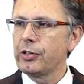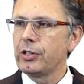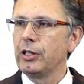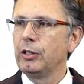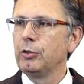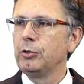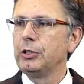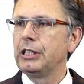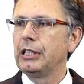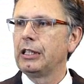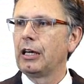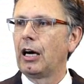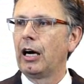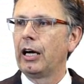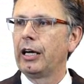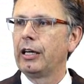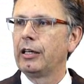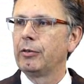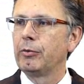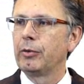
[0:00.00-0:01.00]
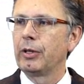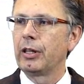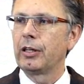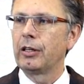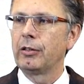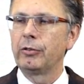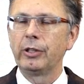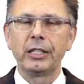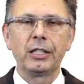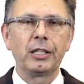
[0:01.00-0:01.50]
eluting ion with a
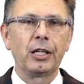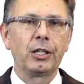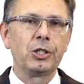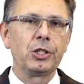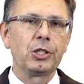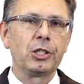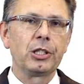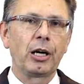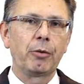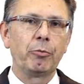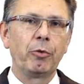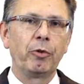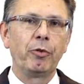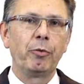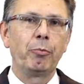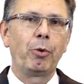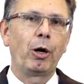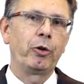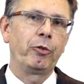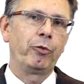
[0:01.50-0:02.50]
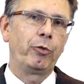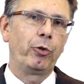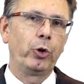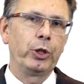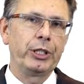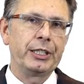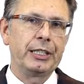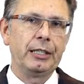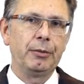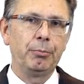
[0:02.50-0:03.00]
retention time of about
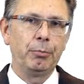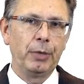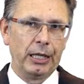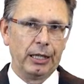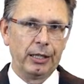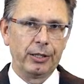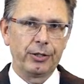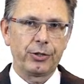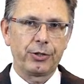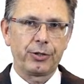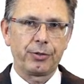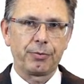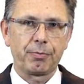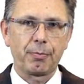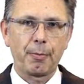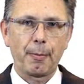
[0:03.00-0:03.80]
14 minutes.